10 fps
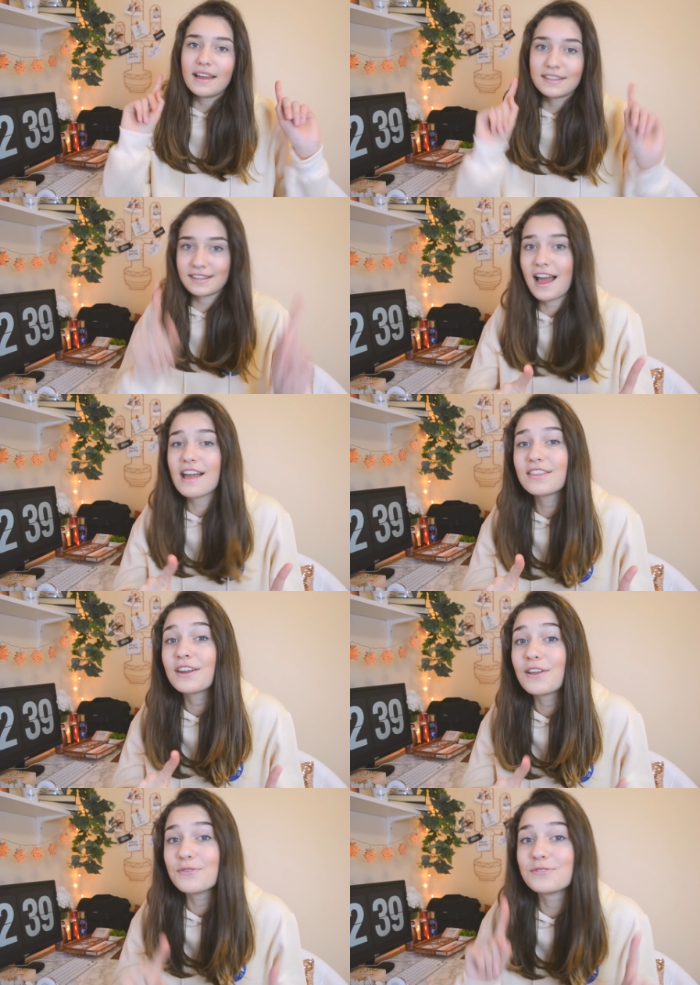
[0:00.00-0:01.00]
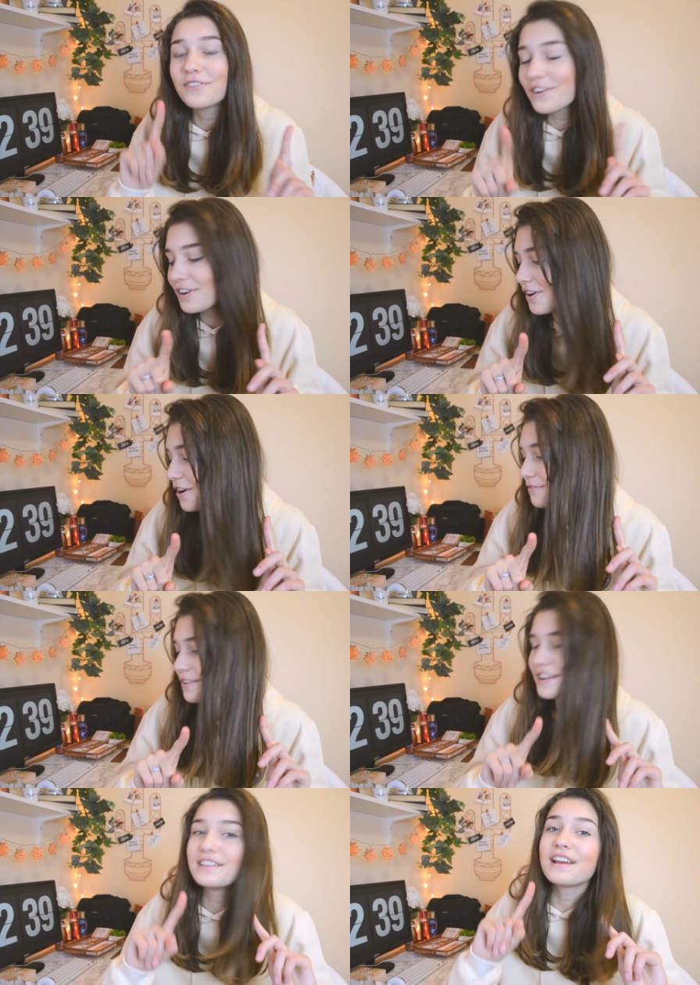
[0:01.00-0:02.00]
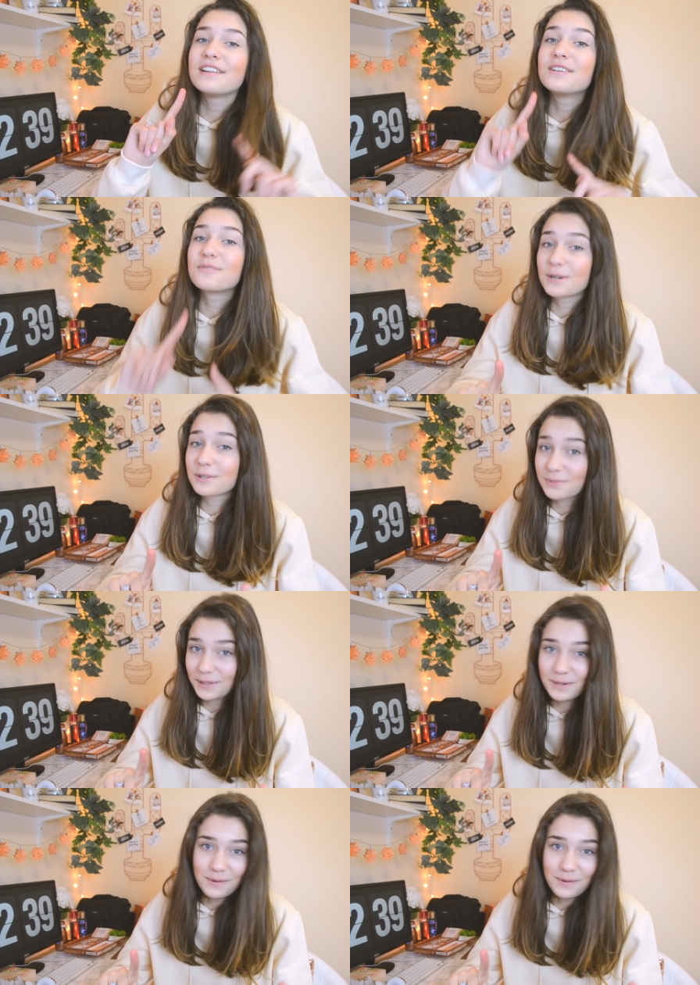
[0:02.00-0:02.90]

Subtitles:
It's a hack that I use very often and it works really